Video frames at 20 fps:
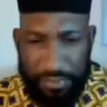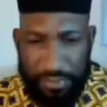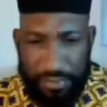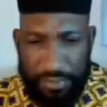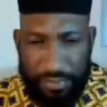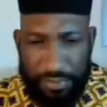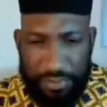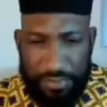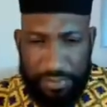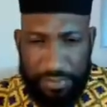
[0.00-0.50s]

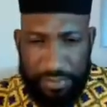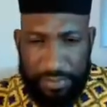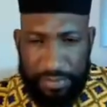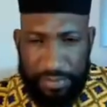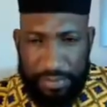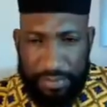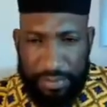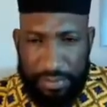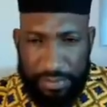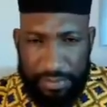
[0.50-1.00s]

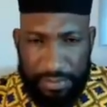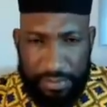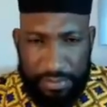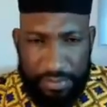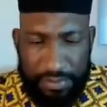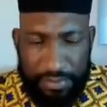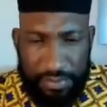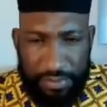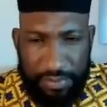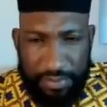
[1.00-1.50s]

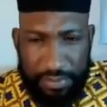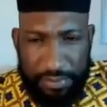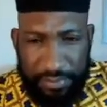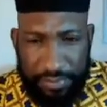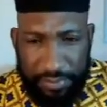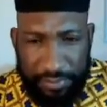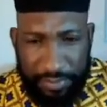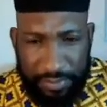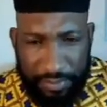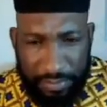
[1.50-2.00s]

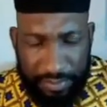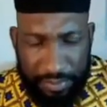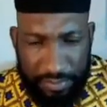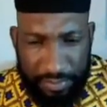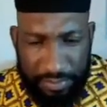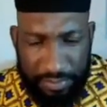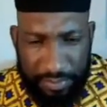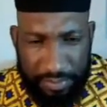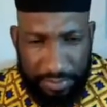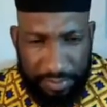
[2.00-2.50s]

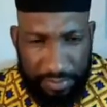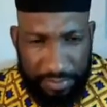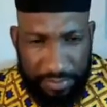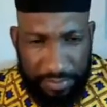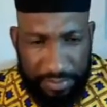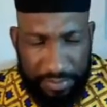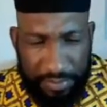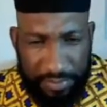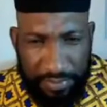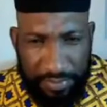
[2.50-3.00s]

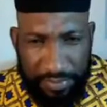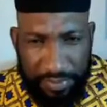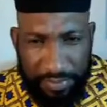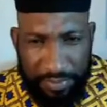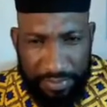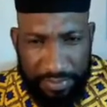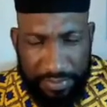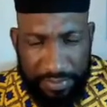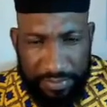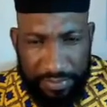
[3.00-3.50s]

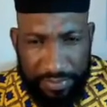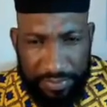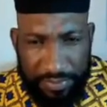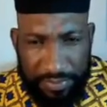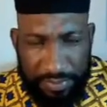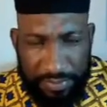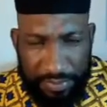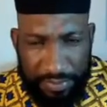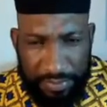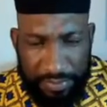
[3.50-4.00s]

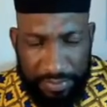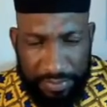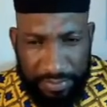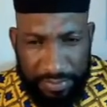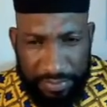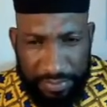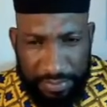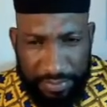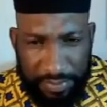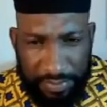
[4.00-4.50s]

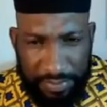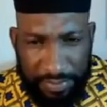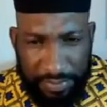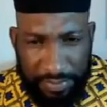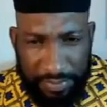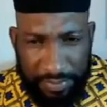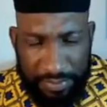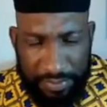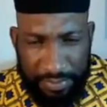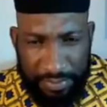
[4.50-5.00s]

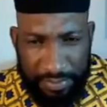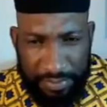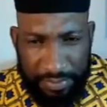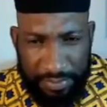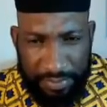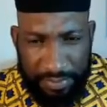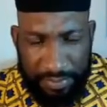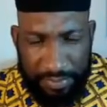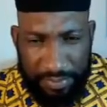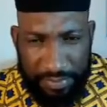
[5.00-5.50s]

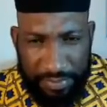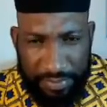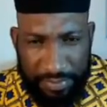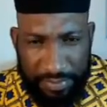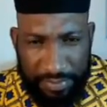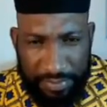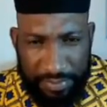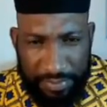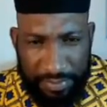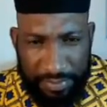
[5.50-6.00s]

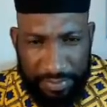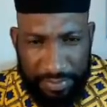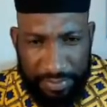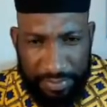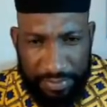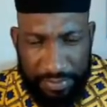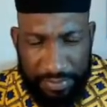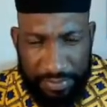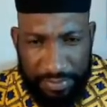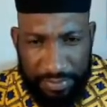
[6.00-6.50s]

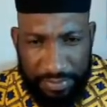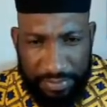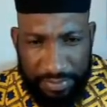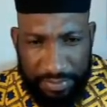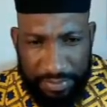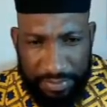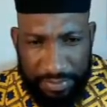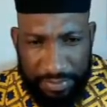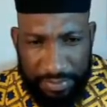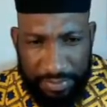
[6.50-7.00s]

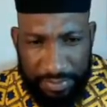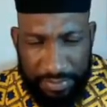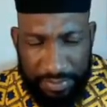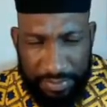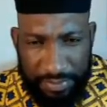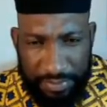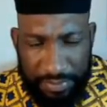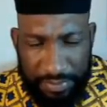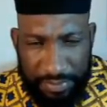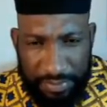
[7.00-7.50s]

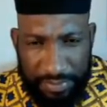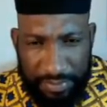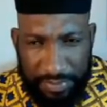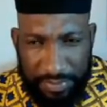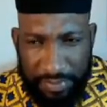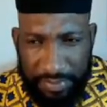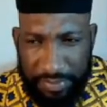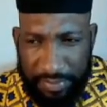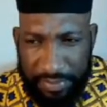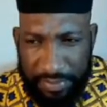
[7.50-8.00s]
[no speech]